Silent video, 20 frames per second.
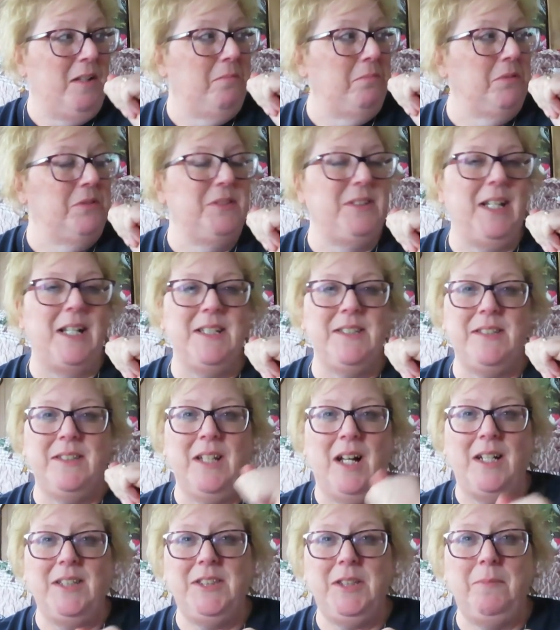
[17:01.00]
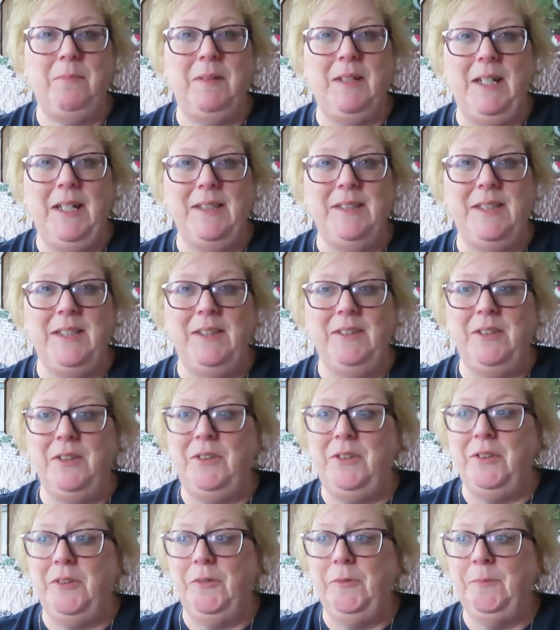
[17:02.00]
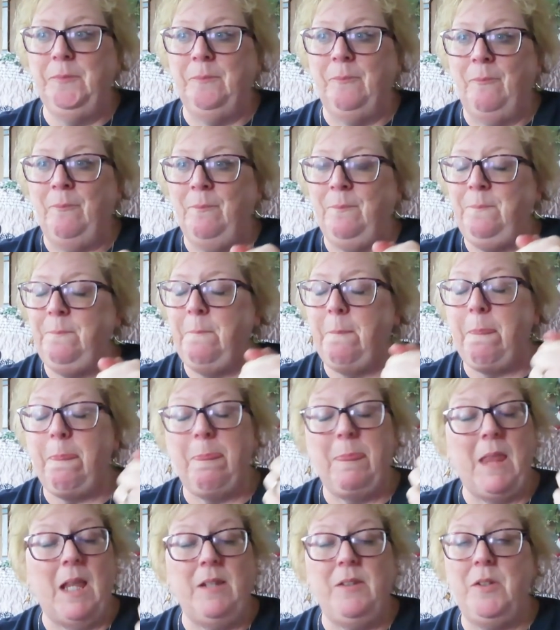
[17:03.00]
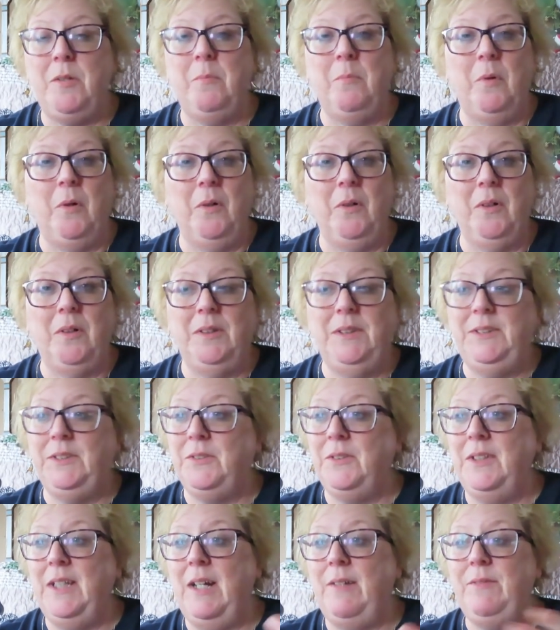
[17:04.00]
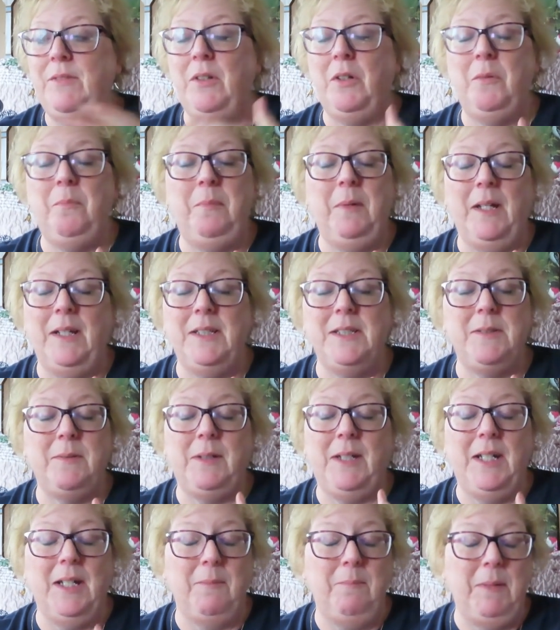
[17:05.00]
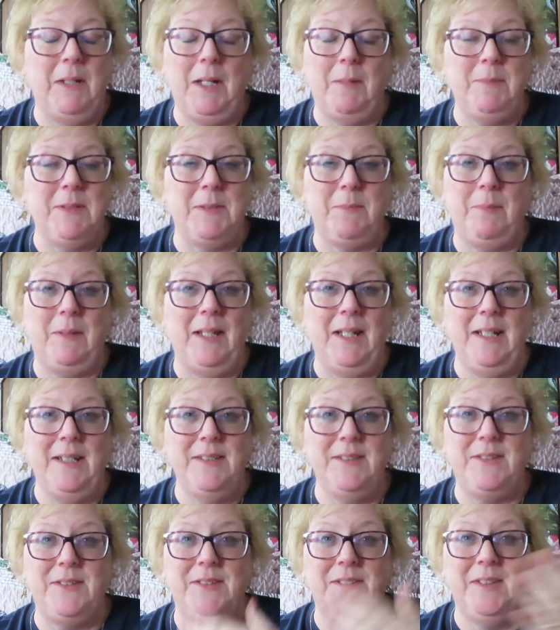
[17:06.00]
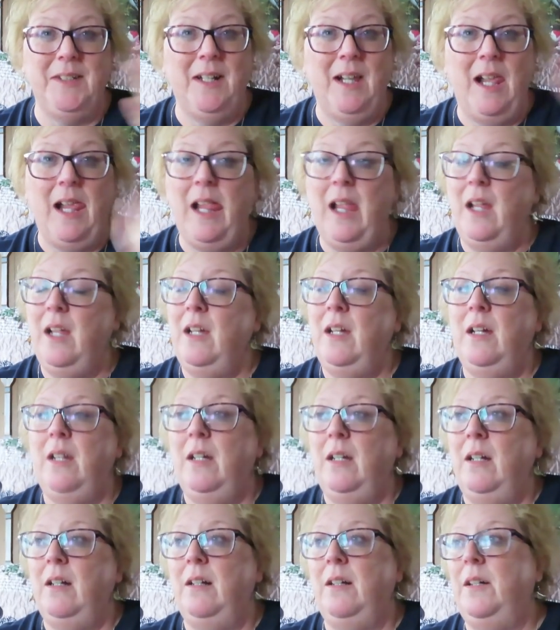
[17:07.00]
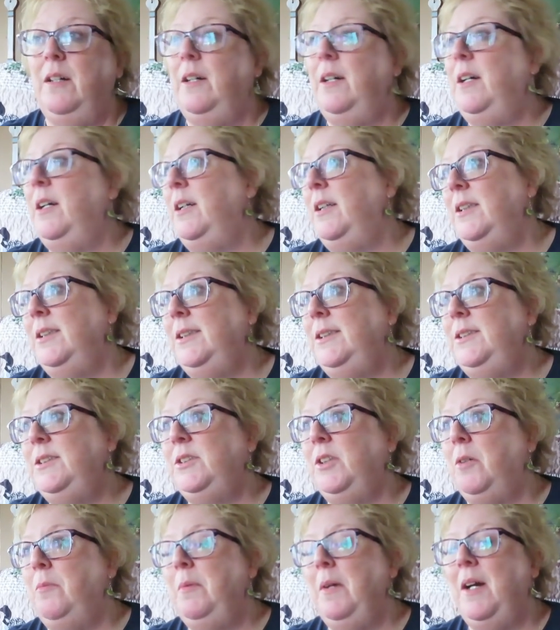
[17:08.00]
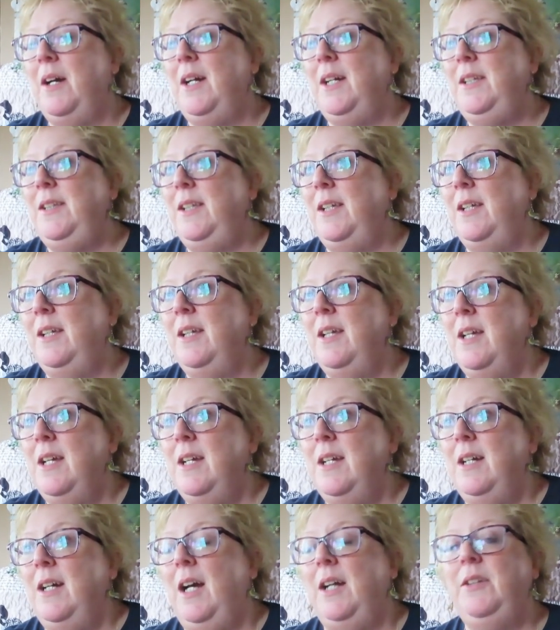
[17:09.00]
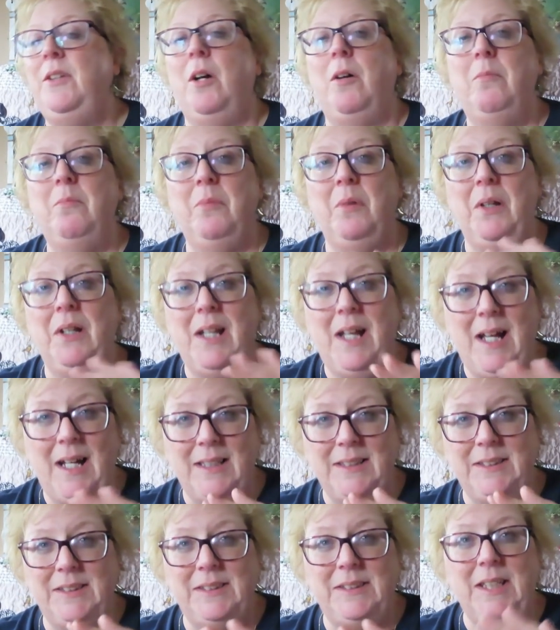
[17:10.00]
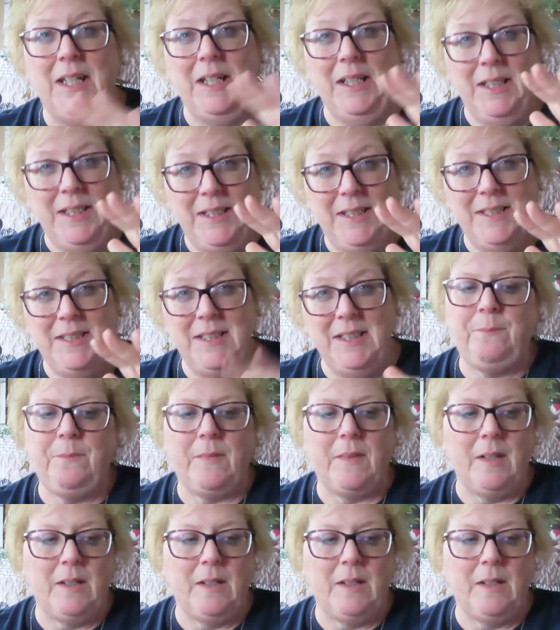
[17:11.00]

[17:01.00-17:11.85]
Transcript: Bruce has lots of planting to do. Tomorrow he's going to have to go pick up his plants. Oh, he's so behind. I told him, relax. Take it easy.